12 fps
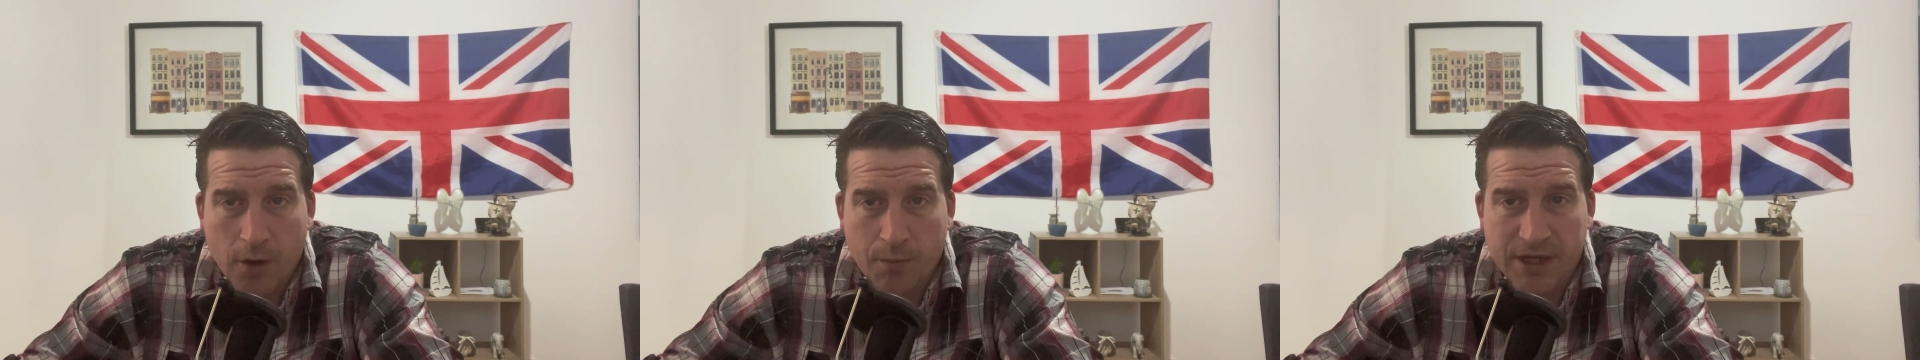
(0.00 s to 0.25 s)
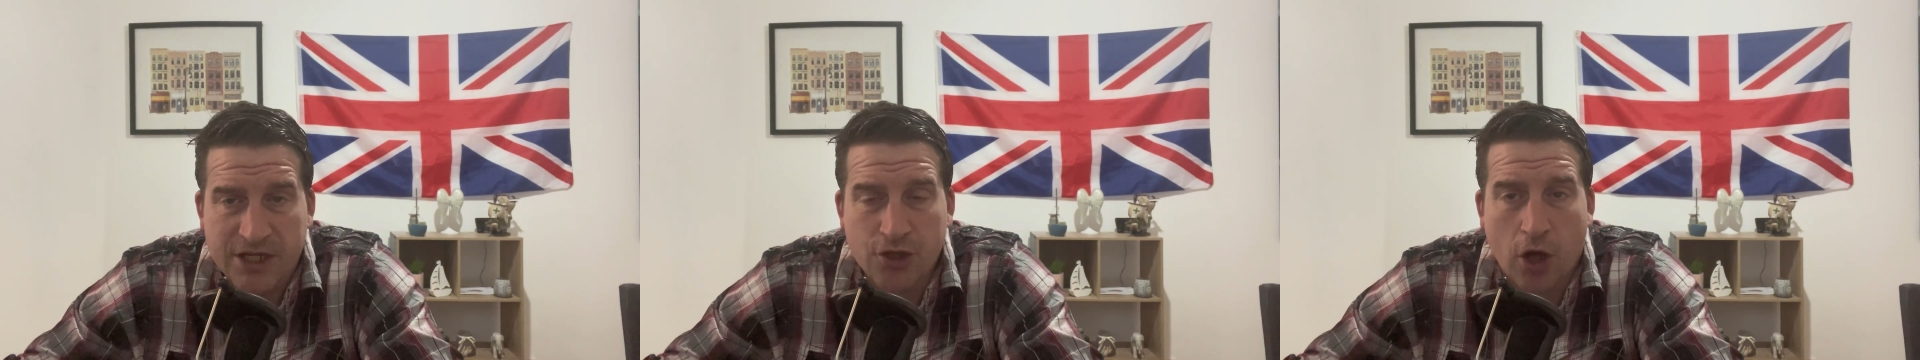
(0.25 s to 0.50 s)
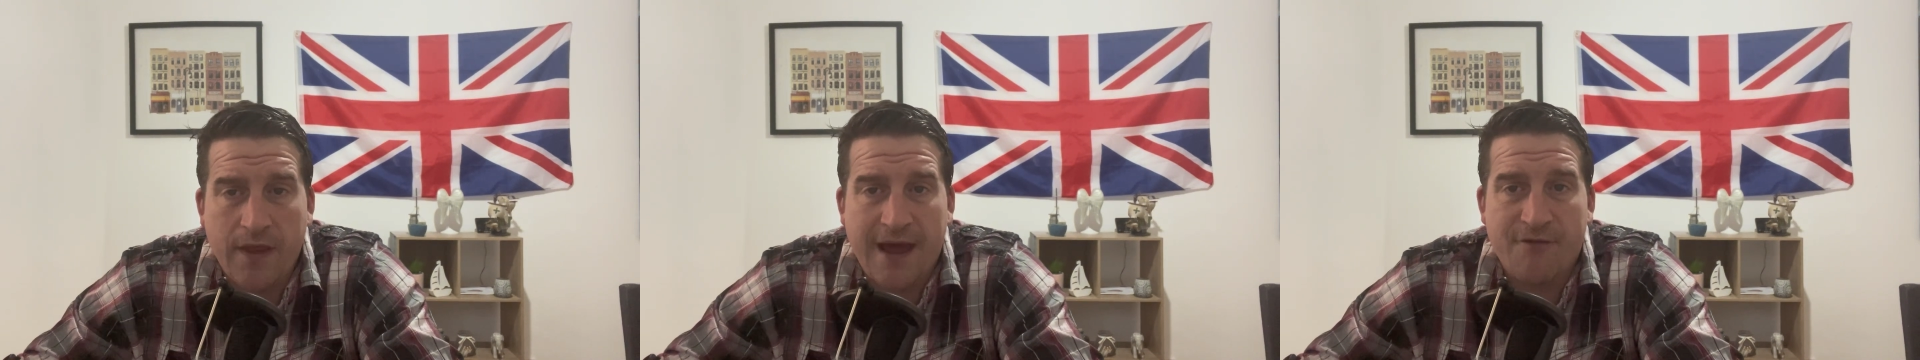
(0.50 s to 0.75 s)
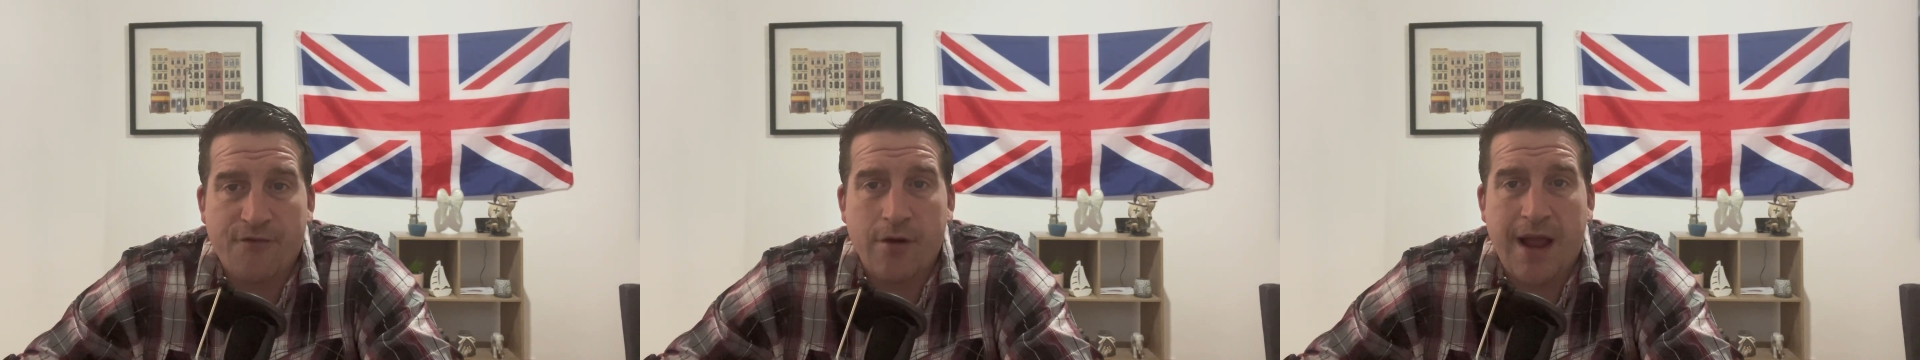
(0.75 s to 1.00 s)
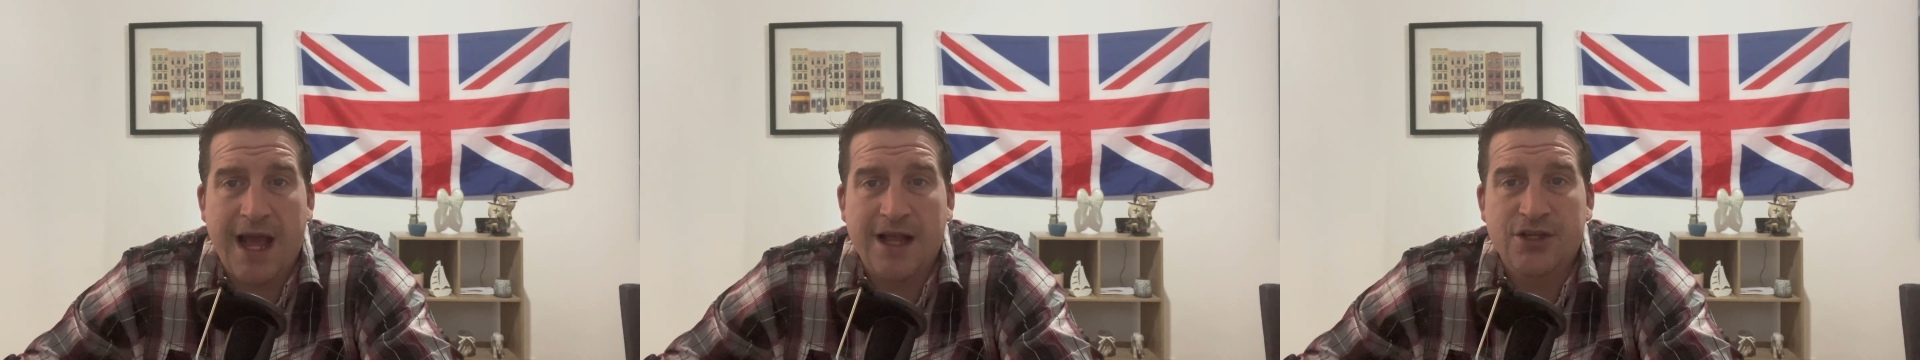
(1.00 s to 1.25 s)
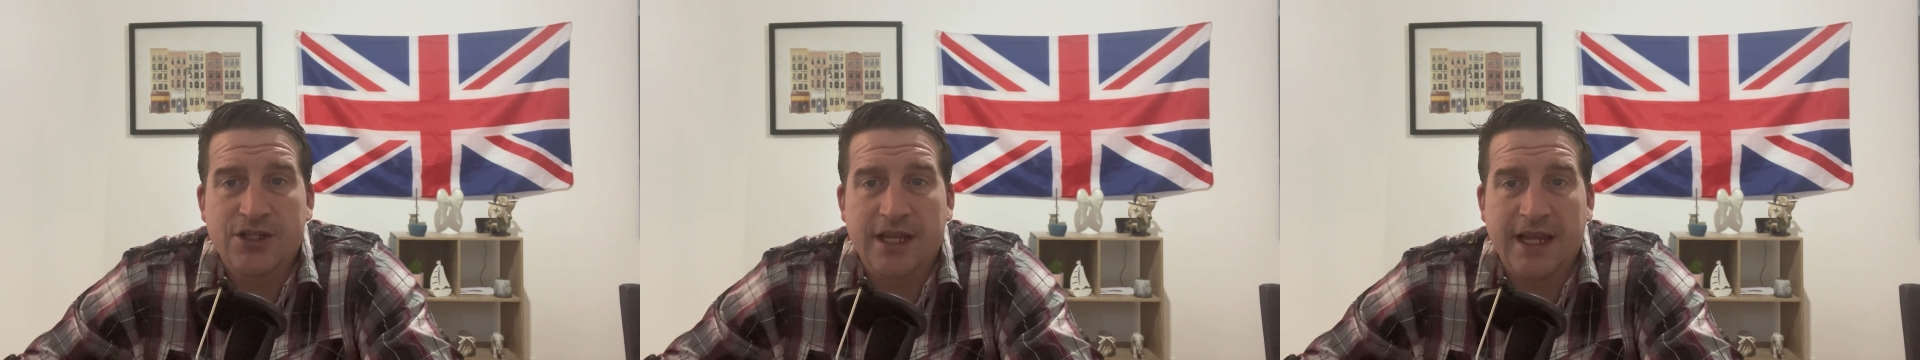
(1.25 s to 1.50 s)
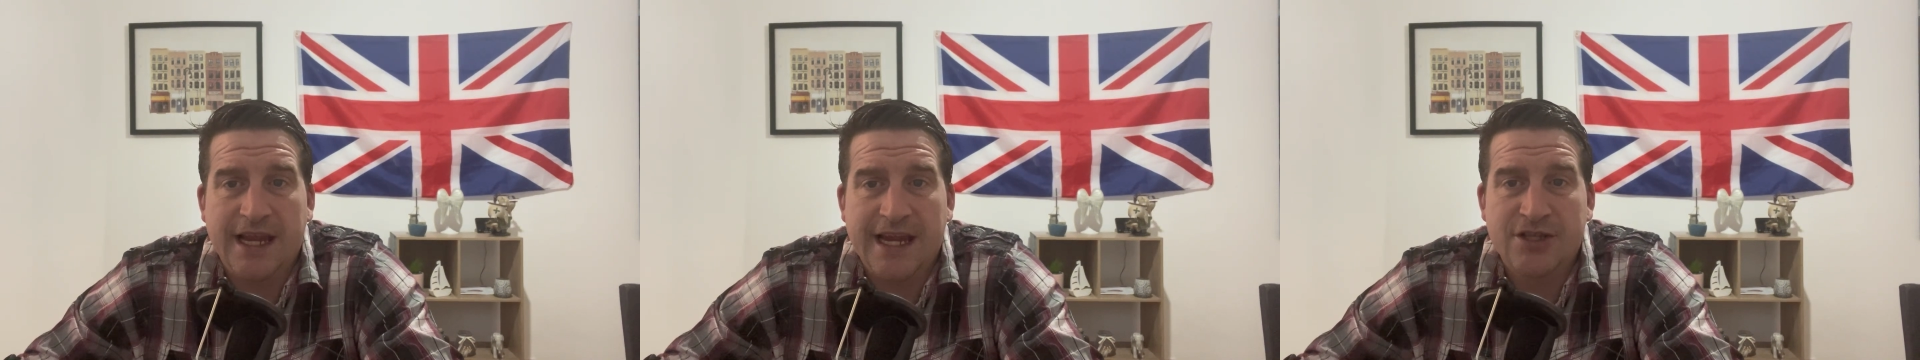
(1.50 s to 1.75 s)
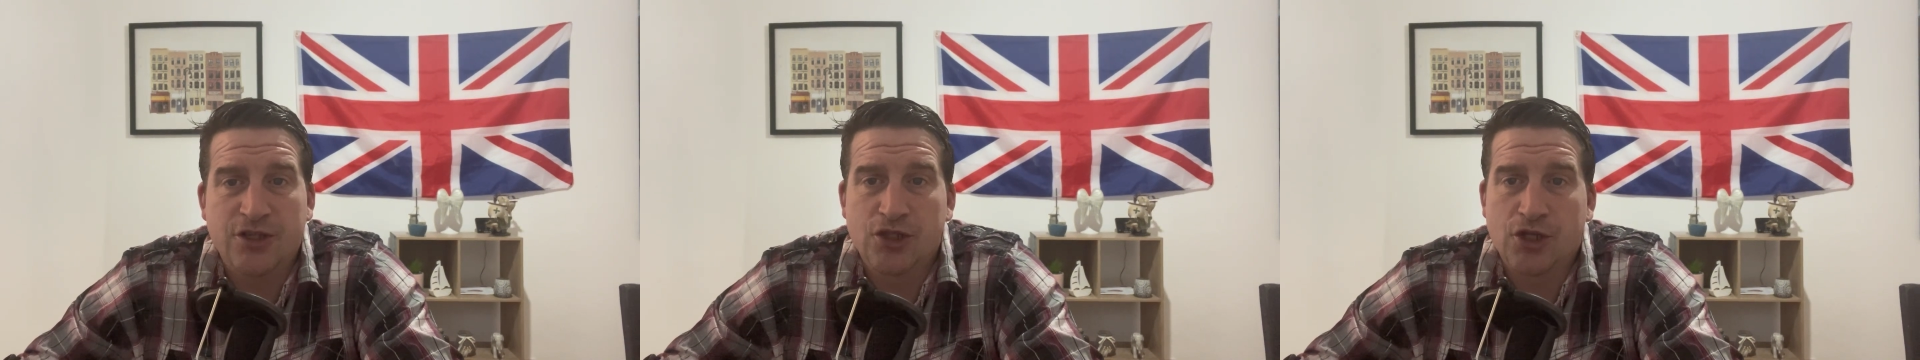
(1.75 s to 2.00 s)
But it's not that Farage isn't